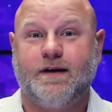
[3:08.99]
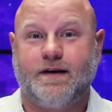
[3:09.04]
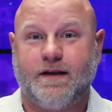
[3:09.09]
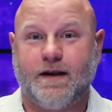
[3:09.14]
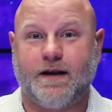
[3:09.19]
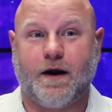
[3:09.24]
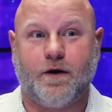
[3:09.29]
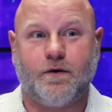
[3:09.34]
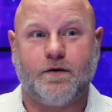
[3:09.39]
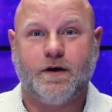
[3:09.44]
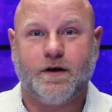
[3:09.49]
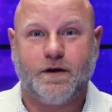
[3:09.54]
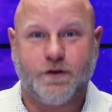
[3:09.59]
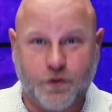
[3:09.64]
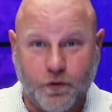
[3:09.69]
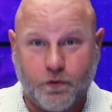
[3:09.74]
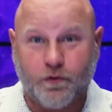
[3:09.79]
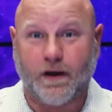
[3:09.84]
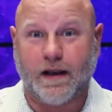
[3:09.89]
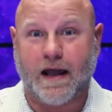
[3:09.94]
you know,
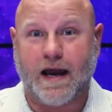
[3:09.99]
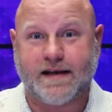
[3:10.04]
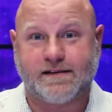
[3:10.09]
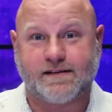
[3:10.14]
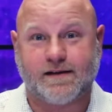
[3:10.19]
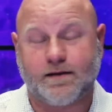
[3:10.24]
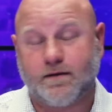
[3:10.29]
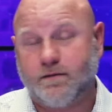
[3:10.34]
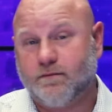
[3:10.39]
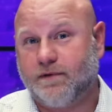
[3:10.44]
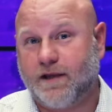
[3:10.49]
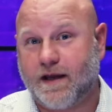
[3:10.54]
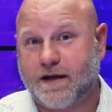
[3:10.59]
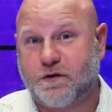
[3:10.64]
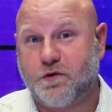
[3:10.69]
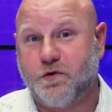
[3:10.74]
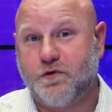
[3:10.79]
utilizing, like